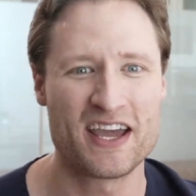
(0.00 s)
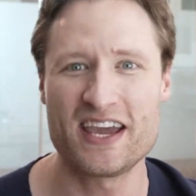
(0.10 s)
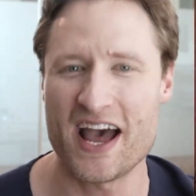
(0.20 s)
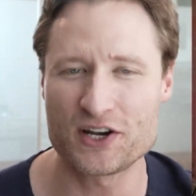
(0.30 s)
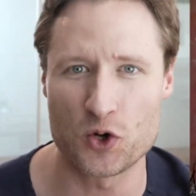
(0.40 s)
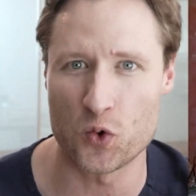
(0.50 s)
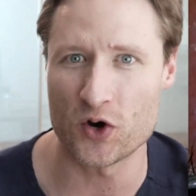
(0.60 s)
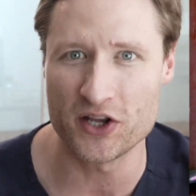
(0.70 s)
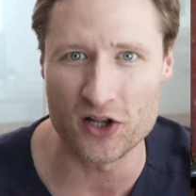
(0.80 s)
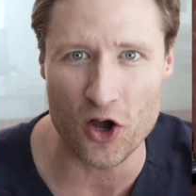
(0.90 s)
He had
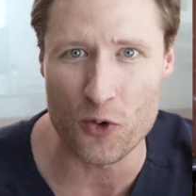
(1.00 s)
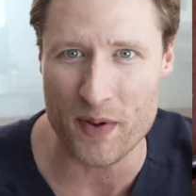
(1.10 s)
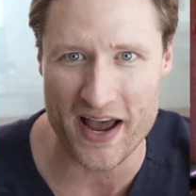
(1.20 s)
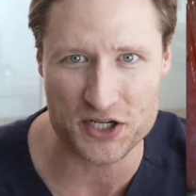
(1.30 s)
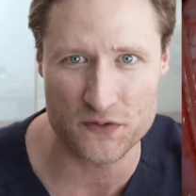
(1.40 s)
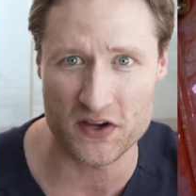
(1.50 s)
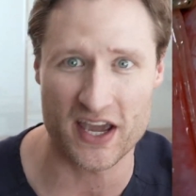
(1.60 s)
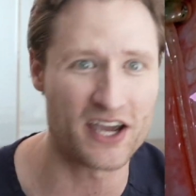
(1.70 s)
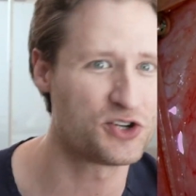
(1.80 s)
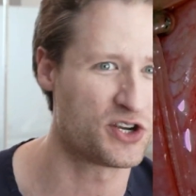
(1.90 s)
corneal
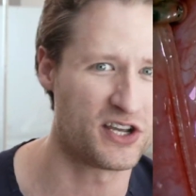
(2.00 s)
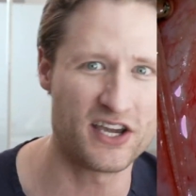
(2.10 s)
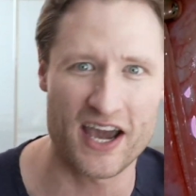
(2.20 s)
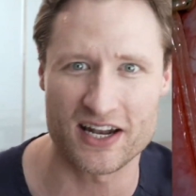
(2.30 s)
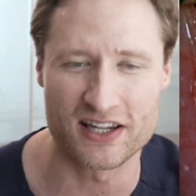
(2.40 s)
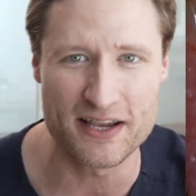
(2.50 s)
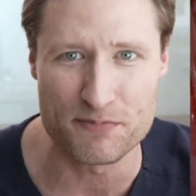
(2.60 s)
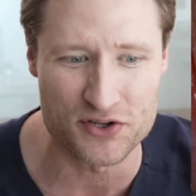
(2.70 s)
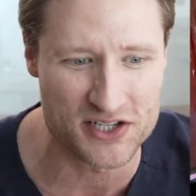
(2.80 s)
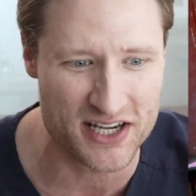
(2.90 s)
opacification. He had
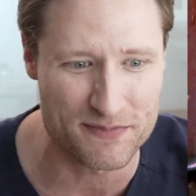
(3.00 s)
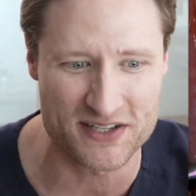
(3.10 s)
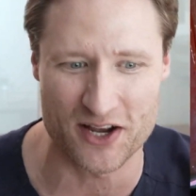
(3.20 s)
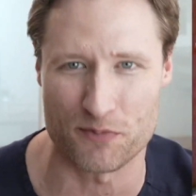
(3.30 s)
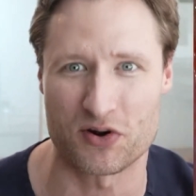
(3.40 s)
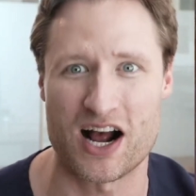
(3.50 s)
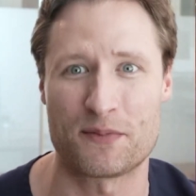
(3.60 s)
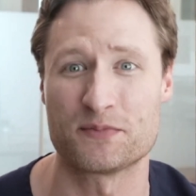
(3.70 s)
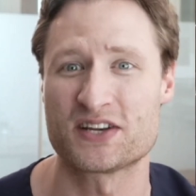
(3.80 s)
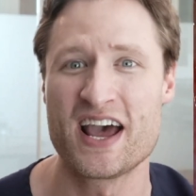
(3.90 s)
limbal stem cell
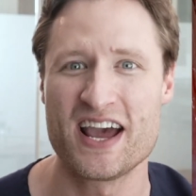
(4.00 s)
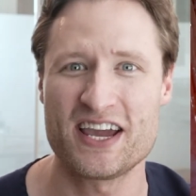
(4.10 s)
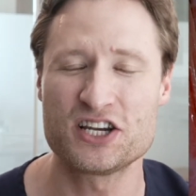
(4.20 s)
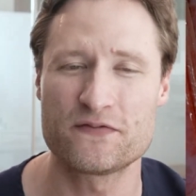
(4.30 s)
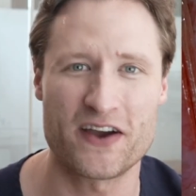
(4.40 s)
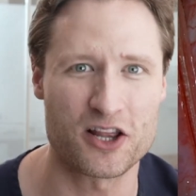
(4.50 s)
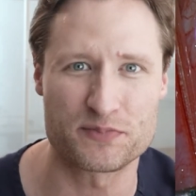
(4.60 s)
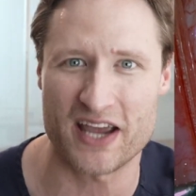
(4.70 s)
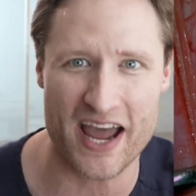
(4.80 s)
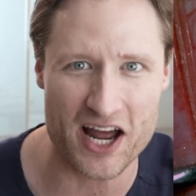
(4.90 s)
problems. He
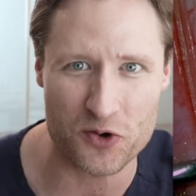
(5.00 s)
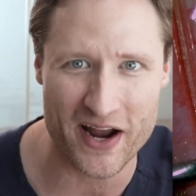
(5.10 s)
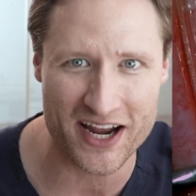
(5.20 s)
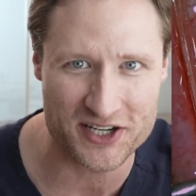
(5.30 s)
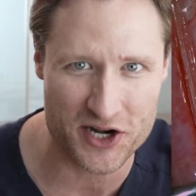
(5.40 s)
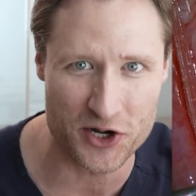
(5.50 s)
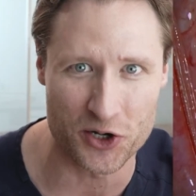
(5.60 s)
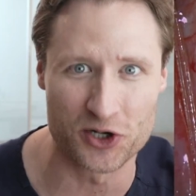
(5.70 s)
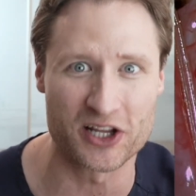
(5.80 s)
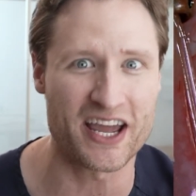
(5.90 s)
developed cataracts at an
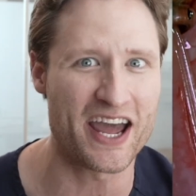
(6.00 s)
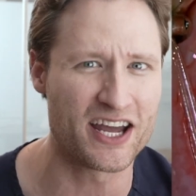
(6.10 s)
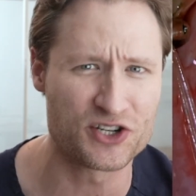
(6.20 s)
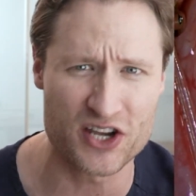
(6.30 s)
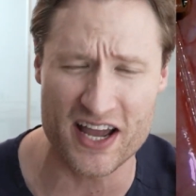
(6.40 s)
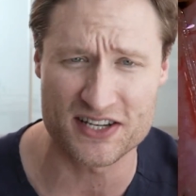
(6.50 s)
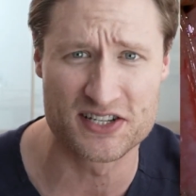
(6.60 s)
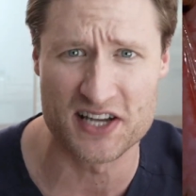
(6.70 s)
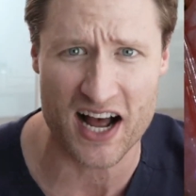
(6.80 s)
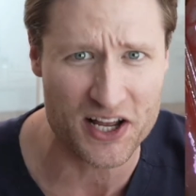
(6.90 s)
early age. He had
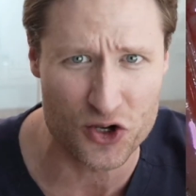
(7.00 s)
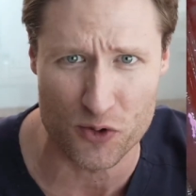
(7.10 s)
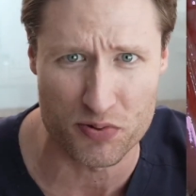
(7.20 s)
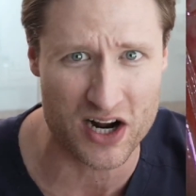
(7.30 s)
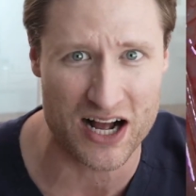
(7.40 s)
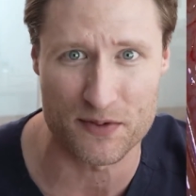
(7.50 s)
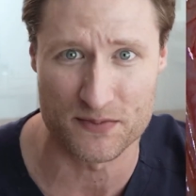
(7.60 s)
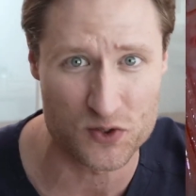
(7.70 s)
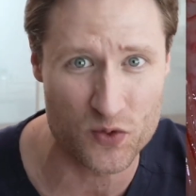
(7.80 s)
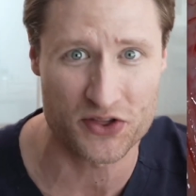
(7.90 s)
zonial
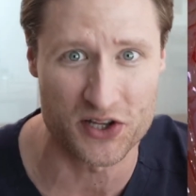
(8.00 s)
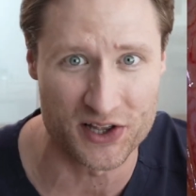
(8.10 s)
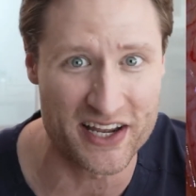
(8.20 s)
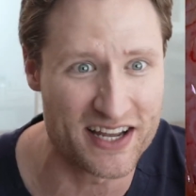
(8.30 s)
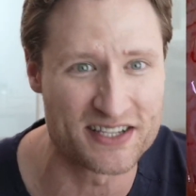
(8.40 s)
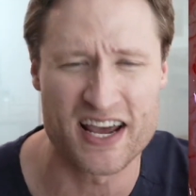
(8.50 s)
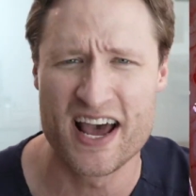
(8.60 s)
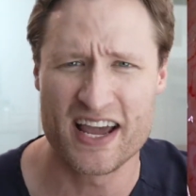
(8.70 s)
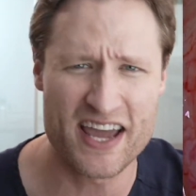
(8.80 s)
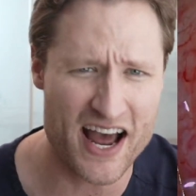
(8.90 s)
problems with the lens.
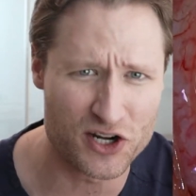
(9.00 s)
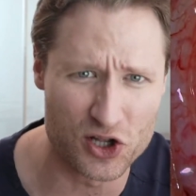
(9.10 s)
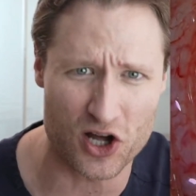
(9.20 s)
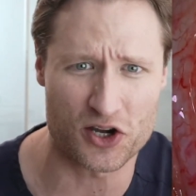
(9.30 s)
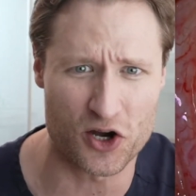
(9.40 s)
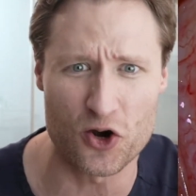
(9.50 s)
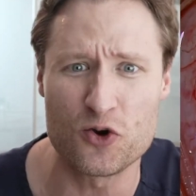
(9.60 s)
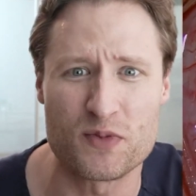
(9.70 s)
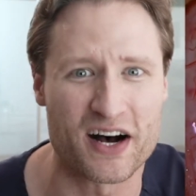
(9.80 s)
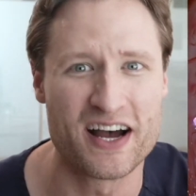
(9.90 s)
He had
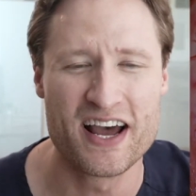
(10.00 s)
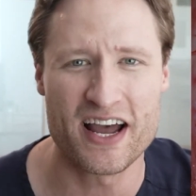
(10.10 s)
glaucoma.